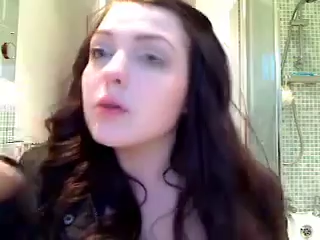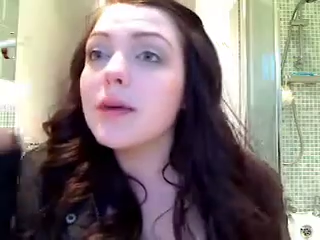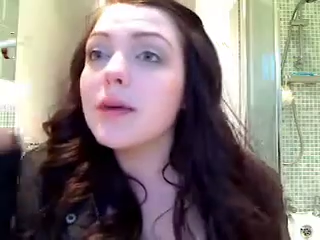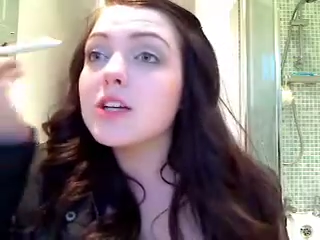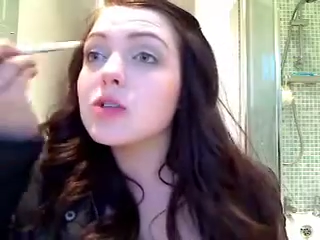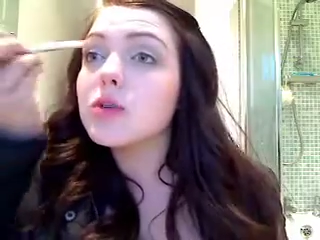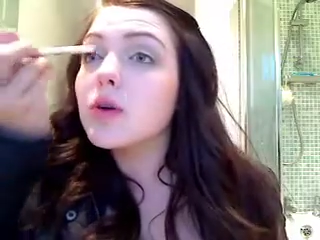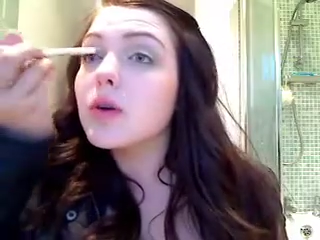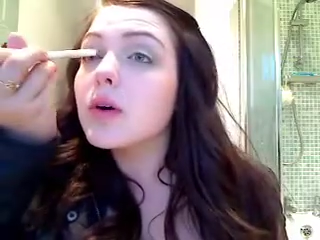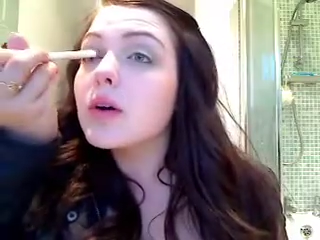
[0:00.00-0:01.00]
to make
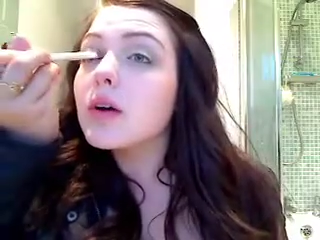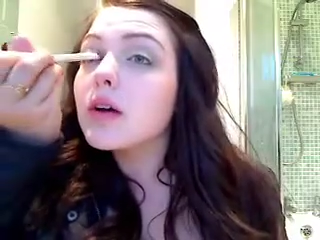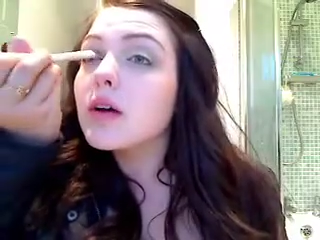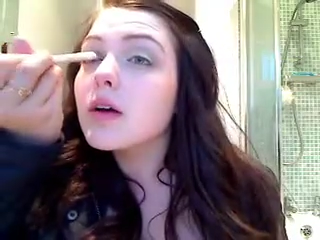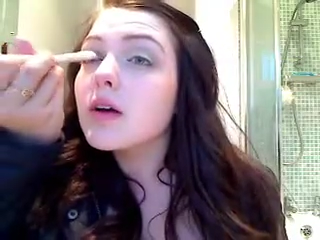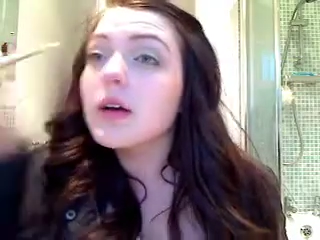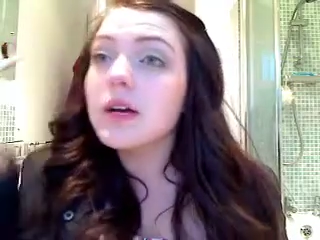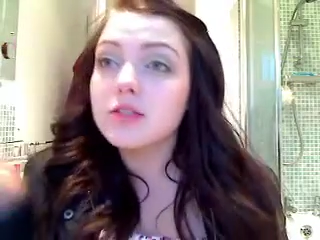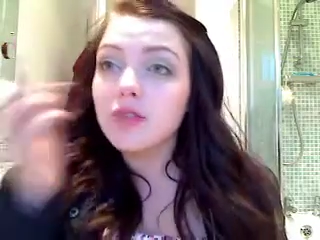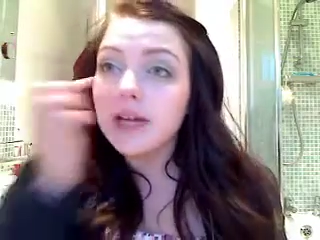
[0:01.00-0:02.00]
sure
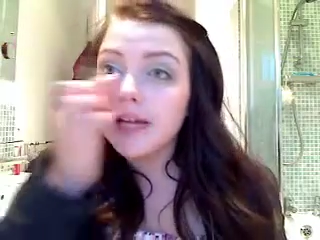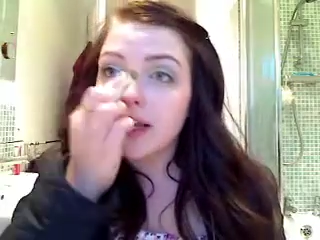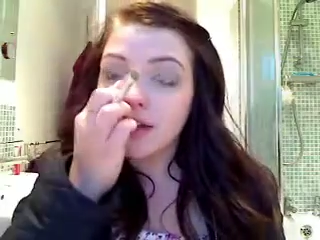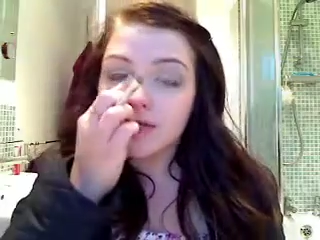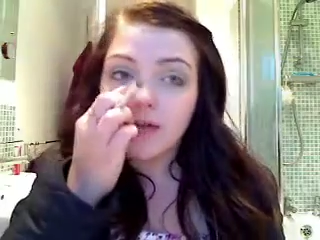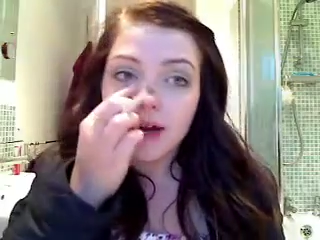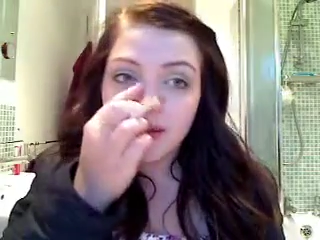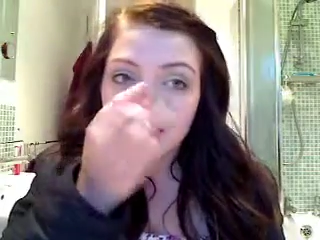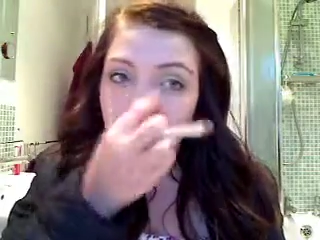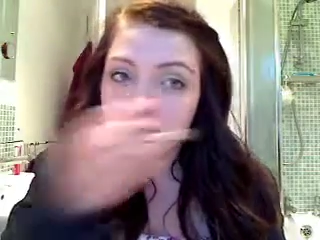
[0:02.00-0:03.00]
it's really like right
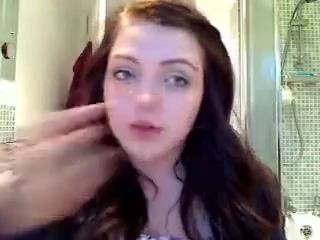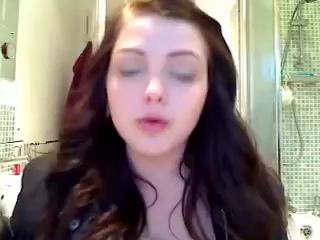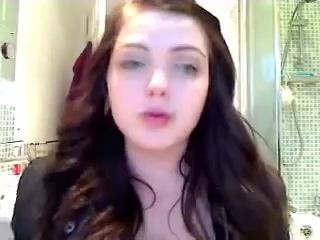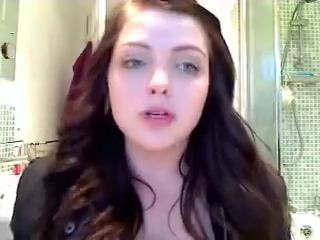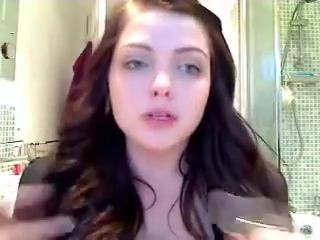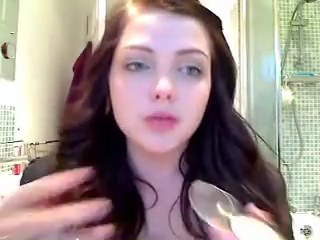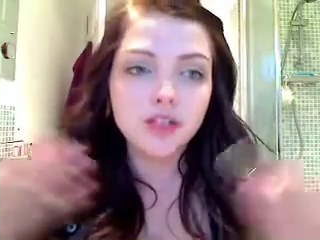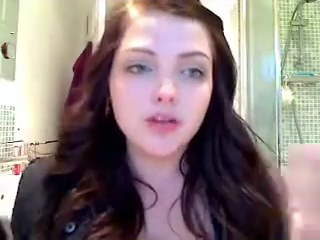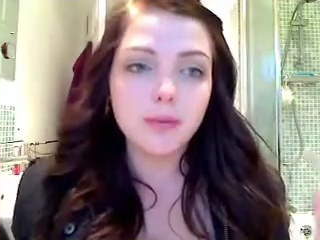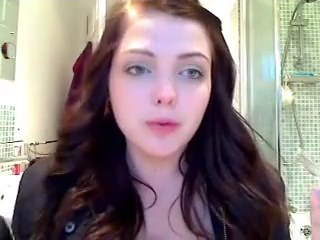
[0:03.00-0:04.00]
around the inner corners, which
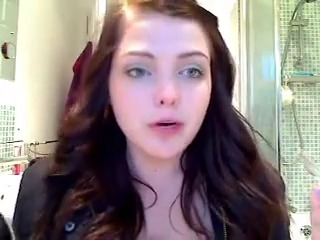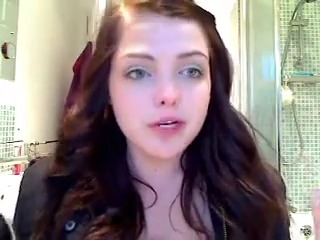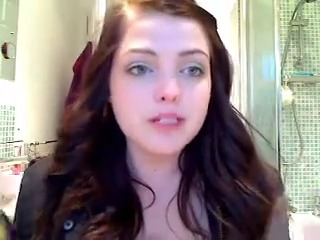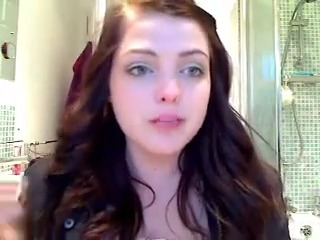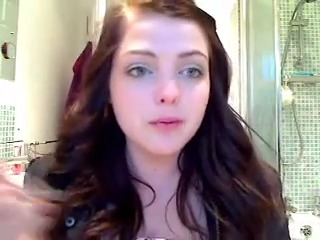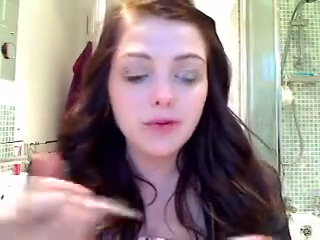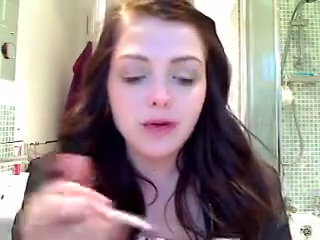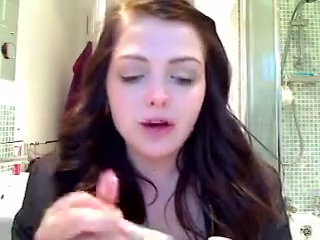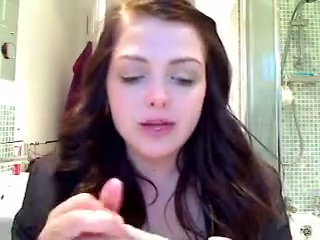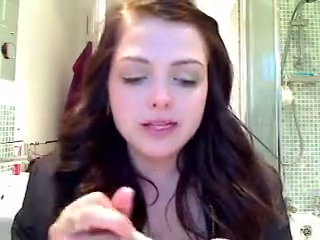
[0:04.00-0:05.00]
really brightens up your
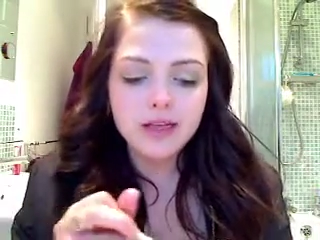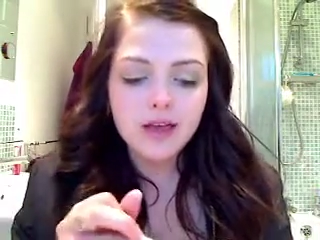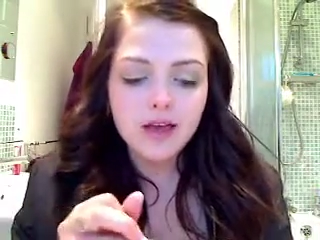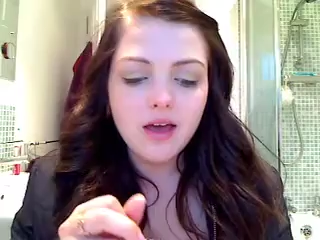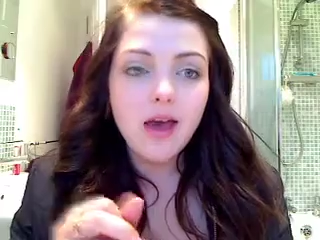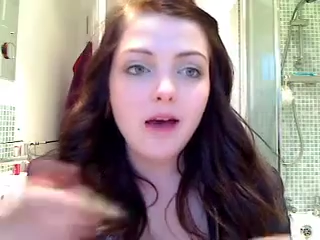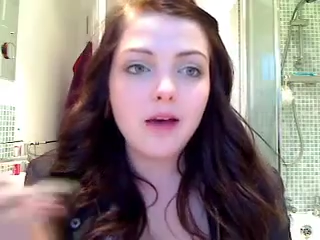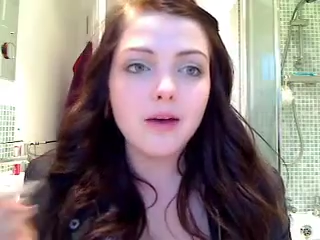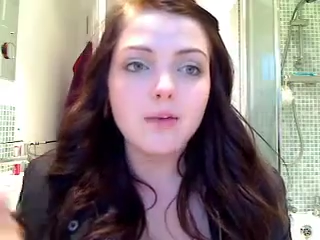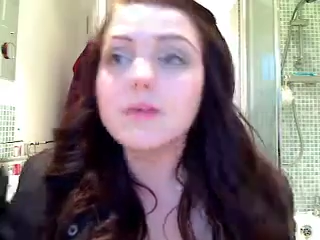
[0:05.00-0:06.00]
eyes.
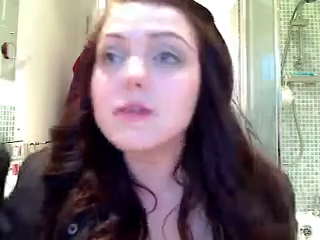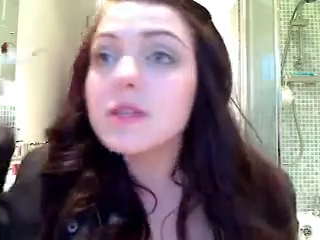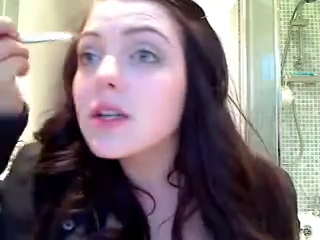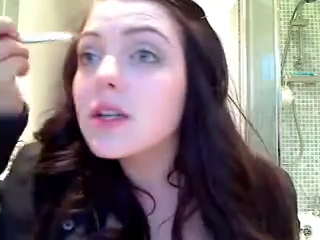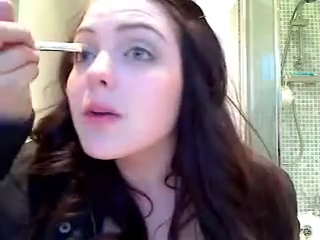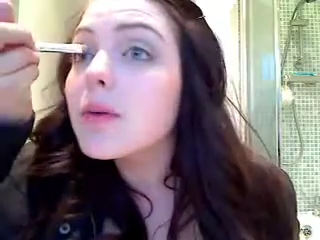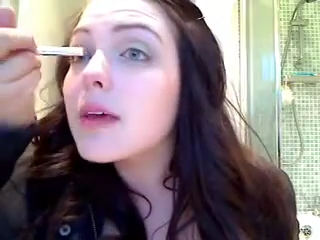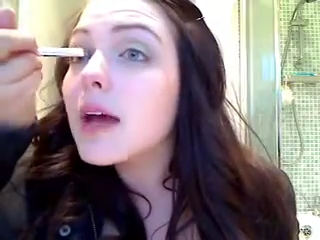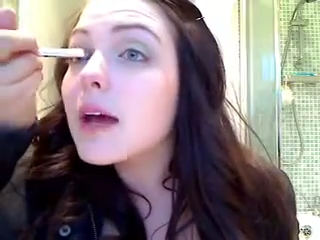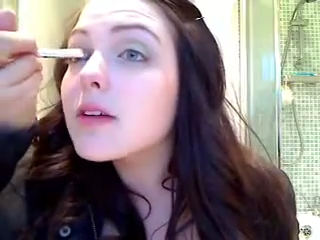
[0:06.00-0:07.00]
Um, so
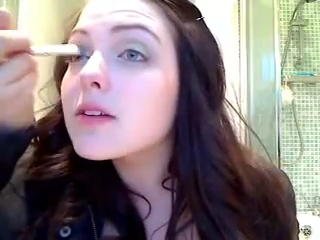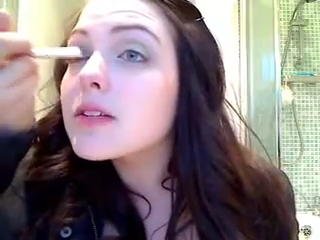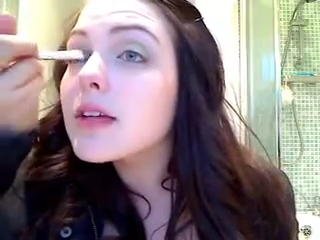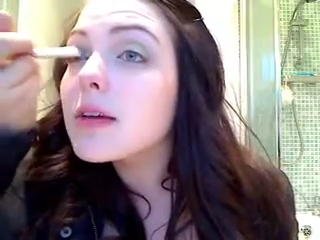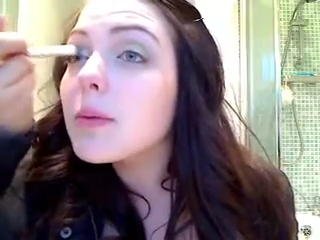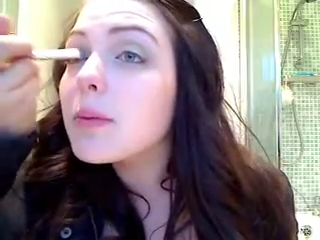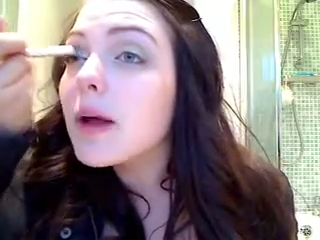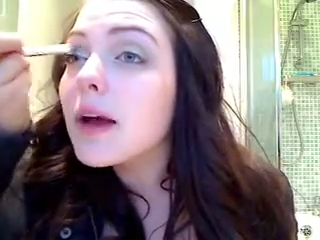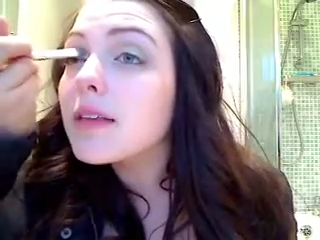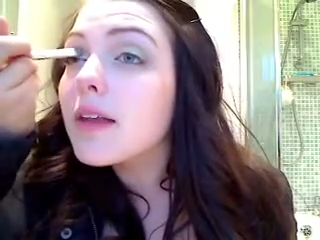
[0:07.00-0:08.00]
yeah, just keep
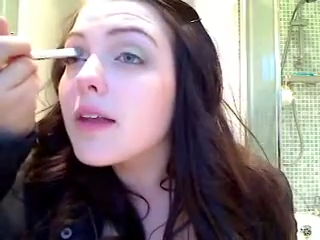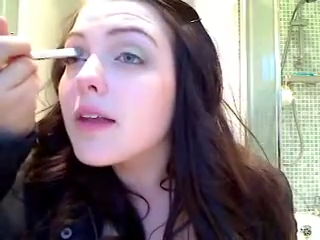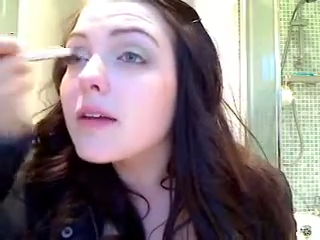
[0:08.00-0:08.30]
applying that.